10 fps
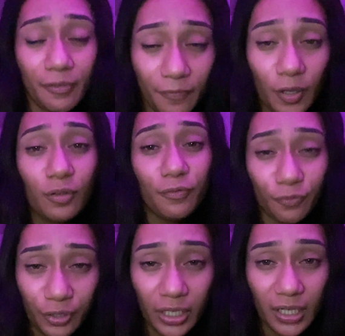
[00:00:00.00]
feel
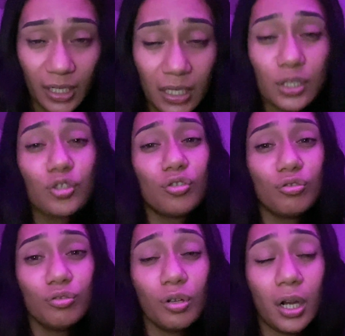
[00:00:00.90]
free
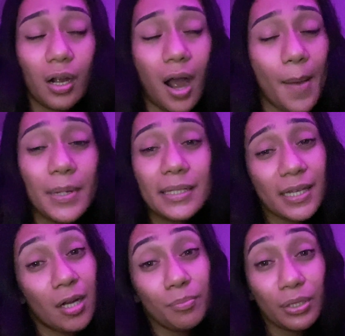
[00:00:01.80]
to comment
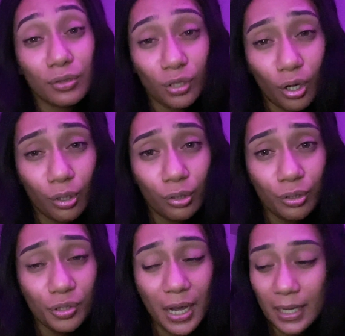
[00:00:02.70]
down
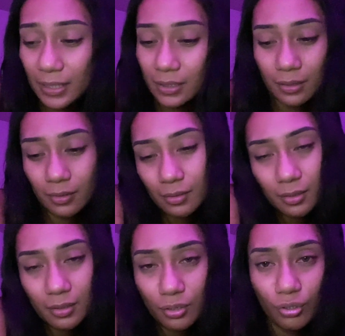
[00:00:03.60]
below and
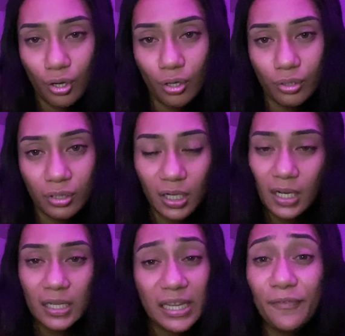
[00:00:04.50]
you know
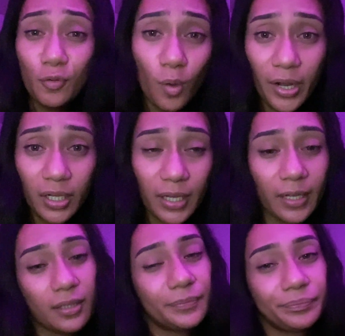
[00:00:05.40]
if you want to
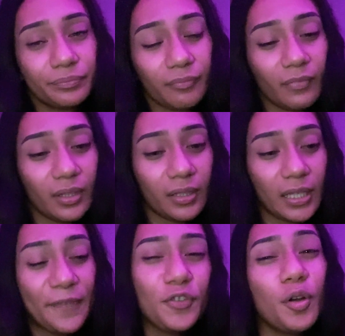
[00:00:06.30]
like
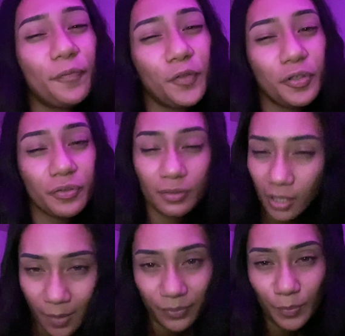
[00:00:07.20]
if you don't feel
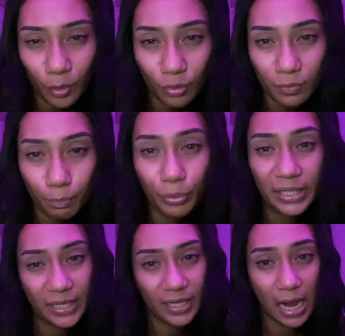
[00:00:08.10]
comfortable
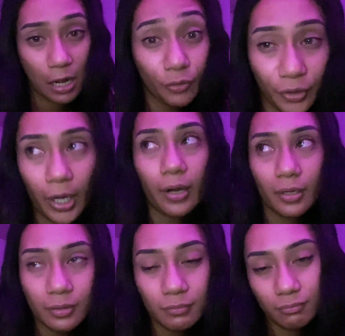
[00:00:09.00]
putting it out
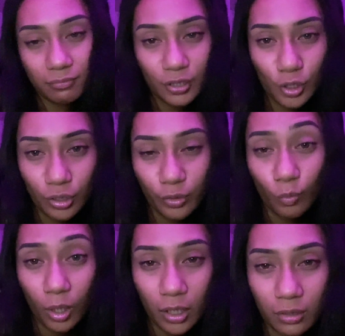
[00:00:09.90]
there you know in the
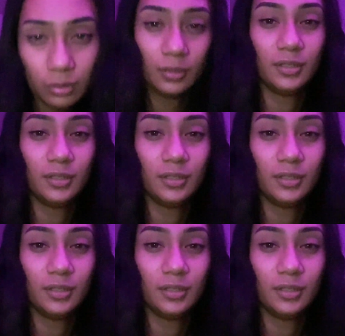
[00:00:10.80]
world